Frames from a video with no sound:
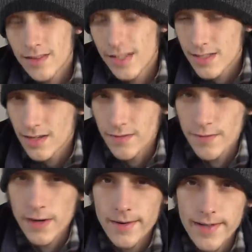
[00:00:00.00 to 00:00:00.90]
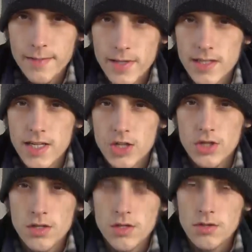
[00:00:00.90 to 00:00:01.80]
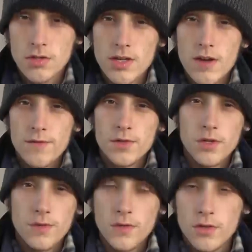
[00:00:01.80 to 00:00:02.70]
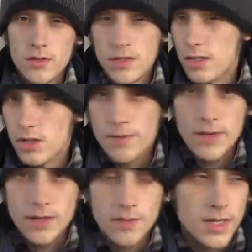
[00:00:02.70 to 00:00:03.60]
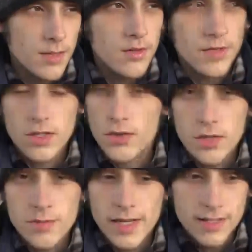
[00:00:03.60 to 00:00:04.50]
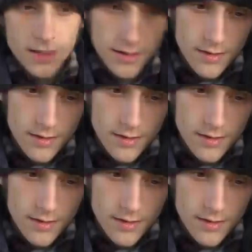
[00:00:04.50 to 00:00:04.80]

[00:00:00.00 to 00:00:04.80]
That's unfair expectations to yourself. So if you're gonna jump out there and make a movie, don't expect it.